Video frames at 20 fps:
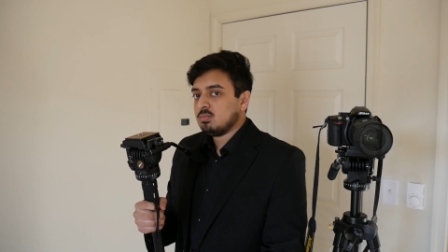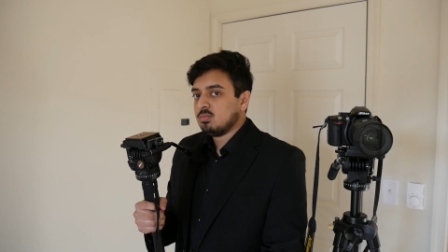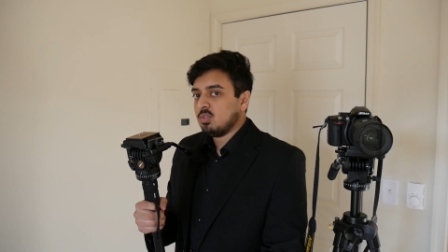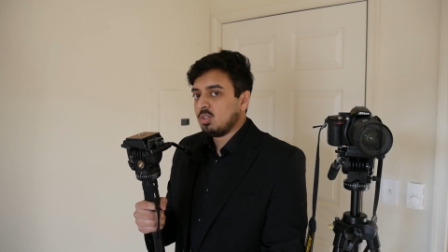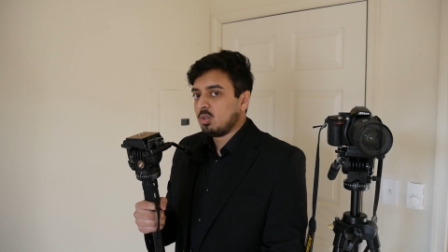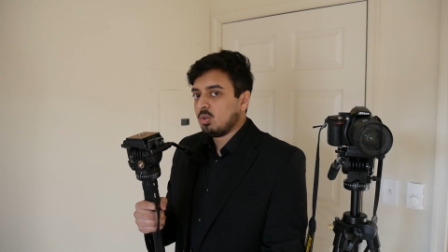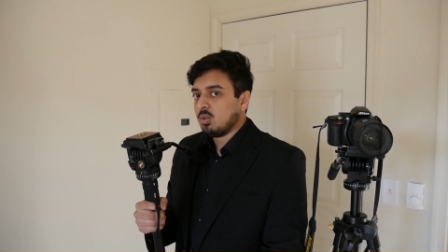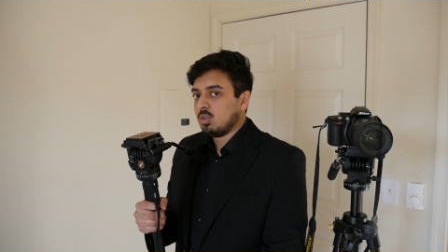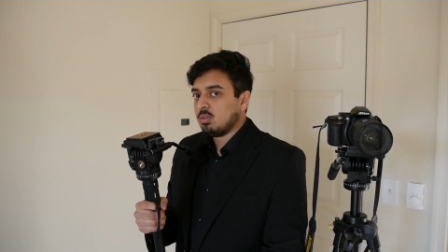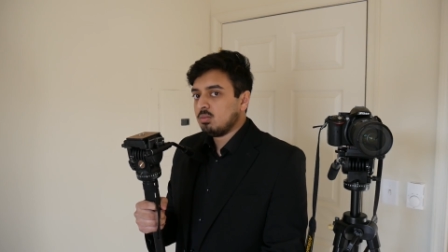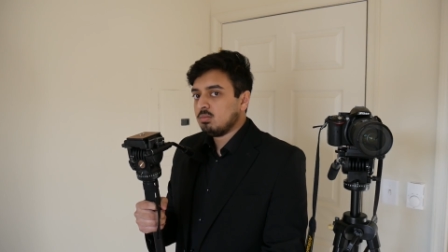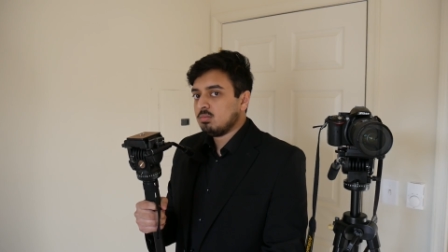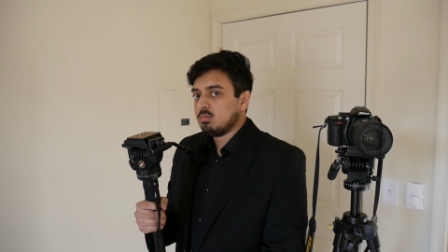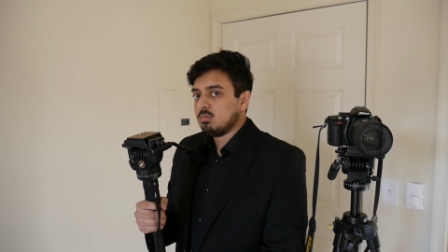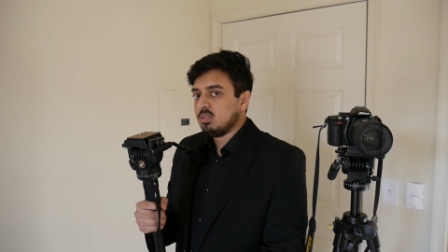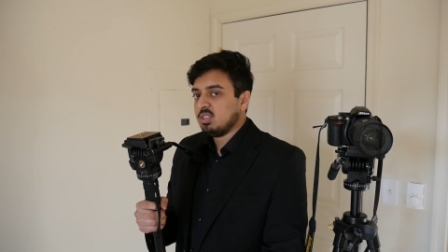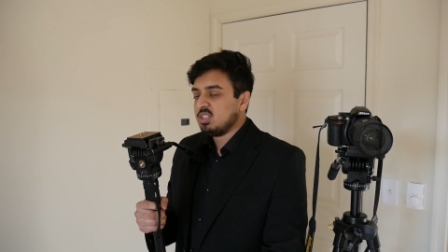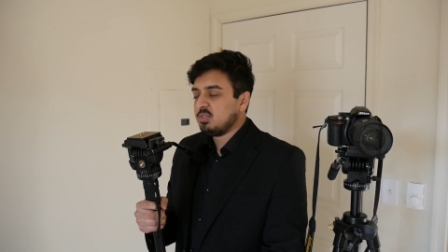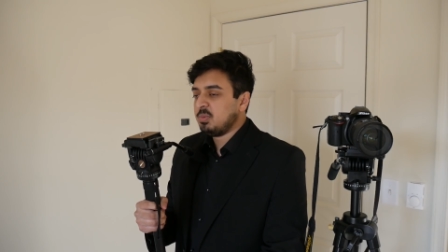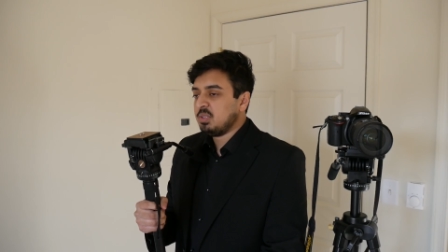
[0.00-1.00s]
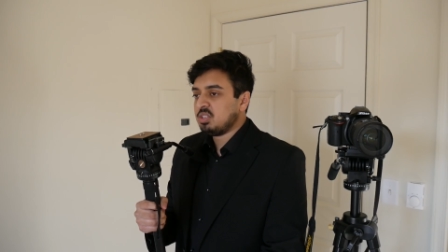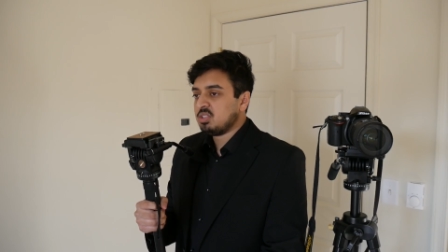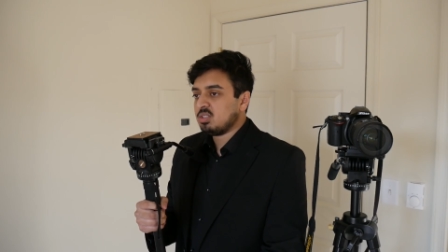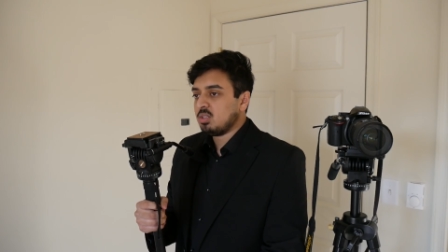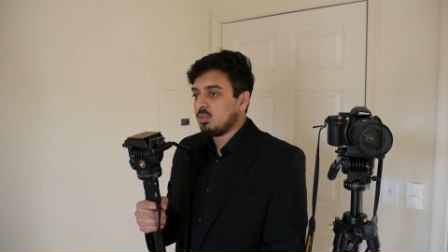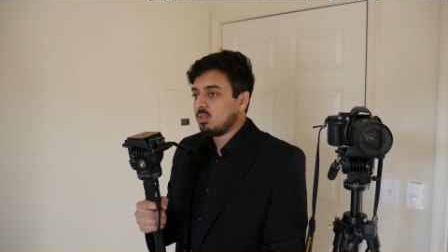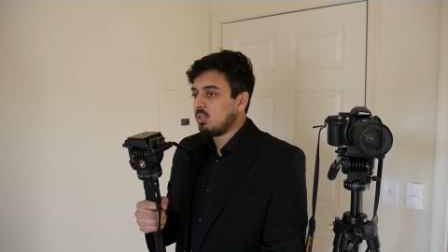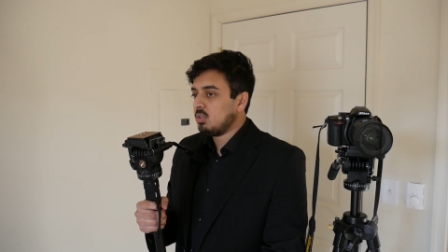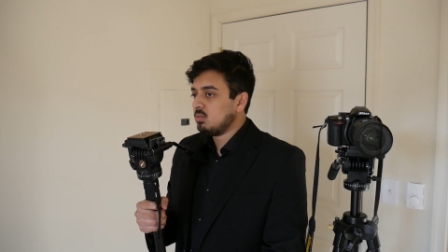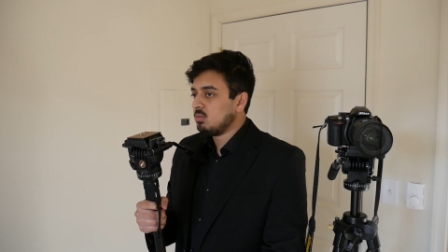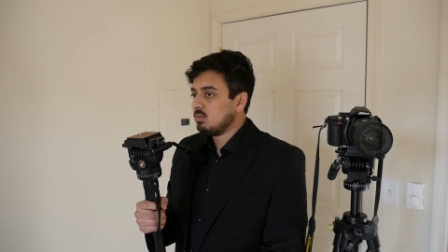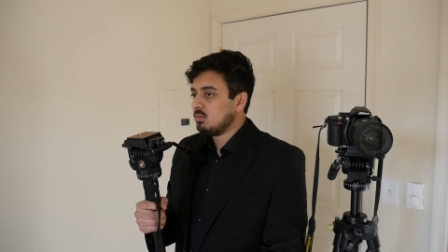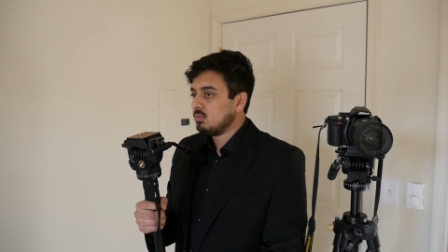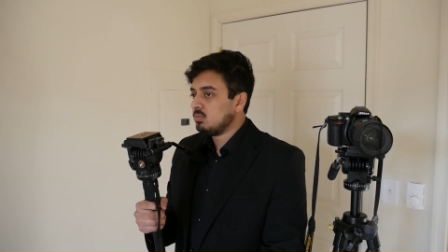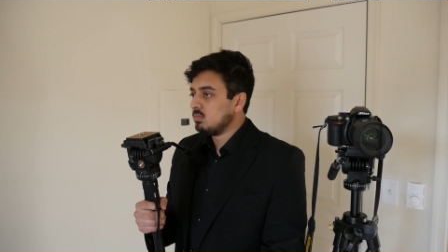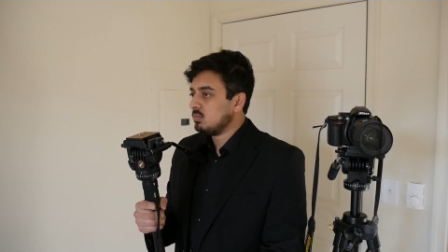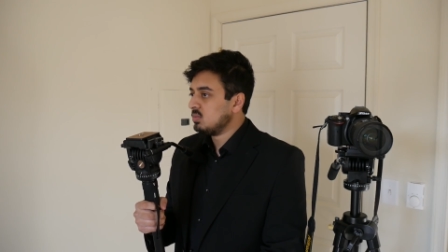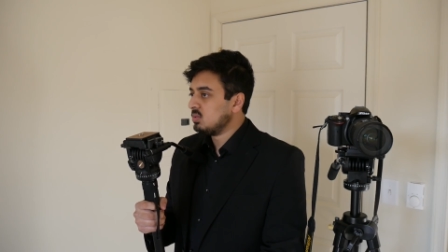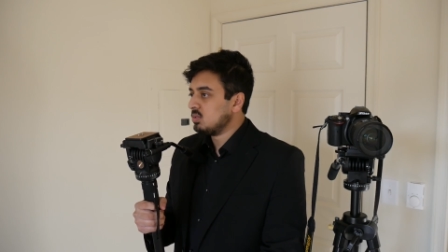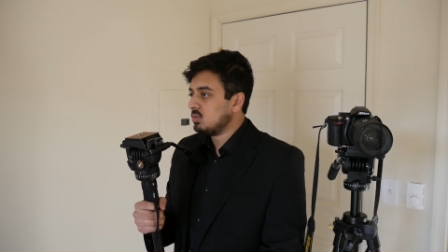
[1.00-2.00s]
Record. The speech is going on.
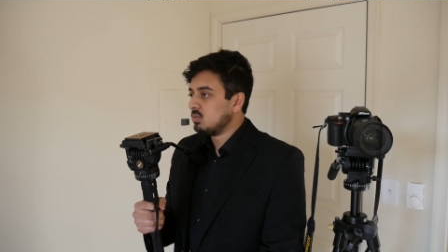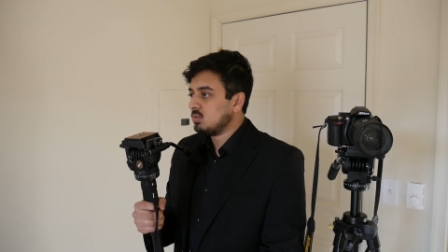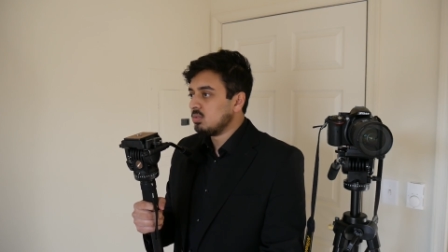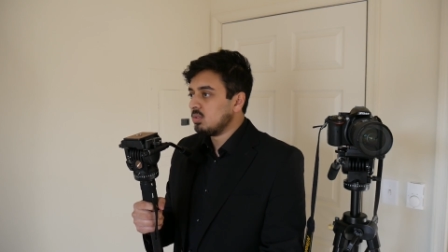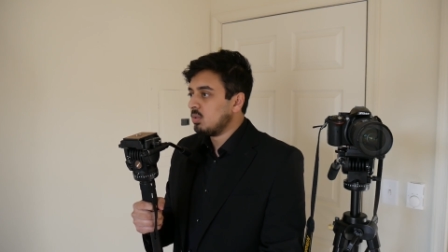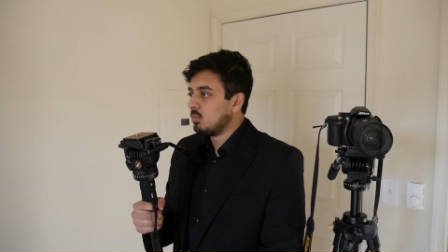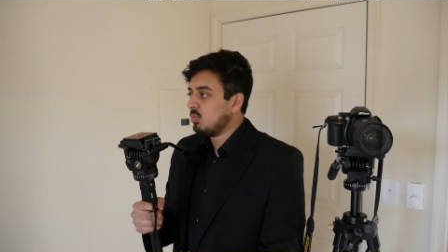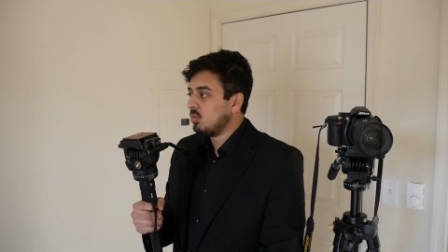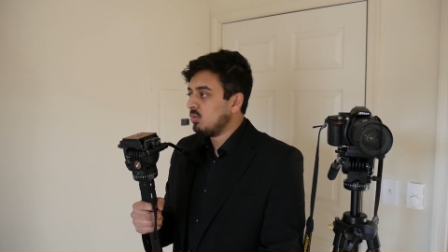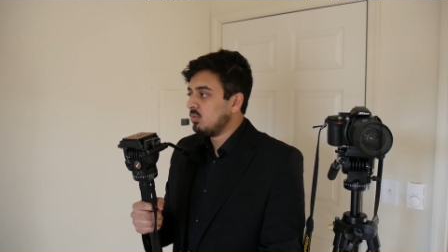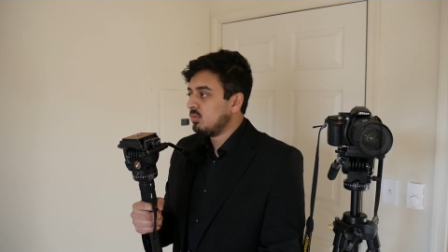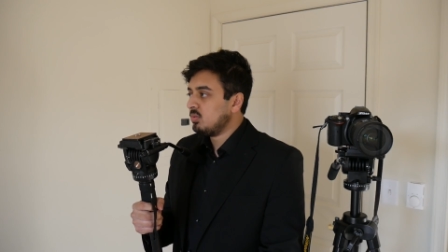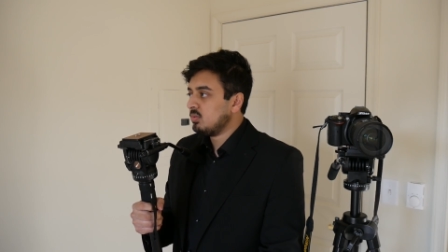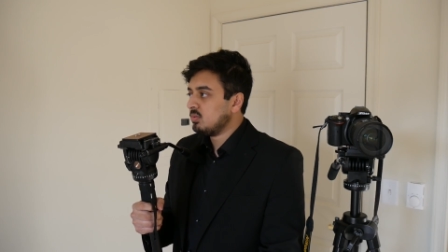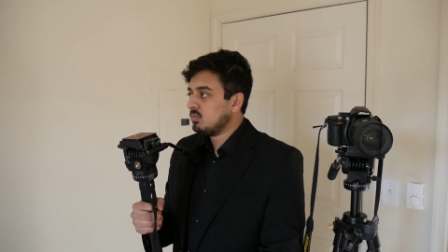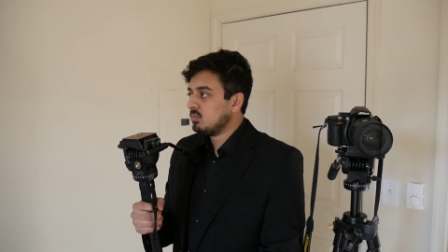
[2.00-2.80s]
Don't move.